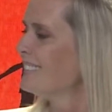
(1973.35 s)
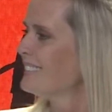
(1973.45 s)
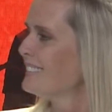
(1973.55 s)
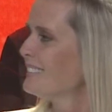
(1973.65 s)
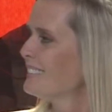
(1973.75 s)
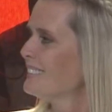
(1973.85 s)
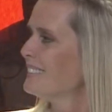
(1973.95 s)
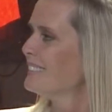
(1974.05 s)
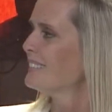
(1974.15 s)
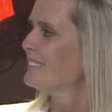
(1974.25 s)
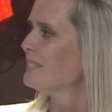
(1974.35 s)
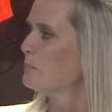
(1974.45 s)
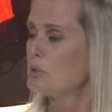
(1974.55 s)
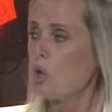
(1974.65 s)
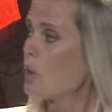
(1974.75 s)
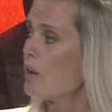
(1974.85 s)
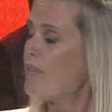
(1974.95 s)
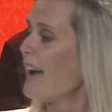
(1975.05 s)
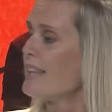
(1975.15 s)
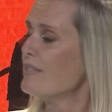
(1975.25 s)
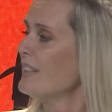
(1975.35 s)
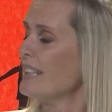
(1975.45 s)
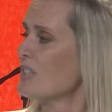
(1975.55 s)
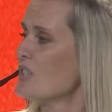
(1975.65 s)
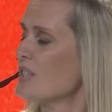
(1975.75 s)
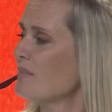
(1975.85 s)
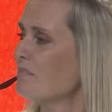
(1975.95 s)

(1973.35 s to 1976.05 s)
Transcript: But don't go via the village.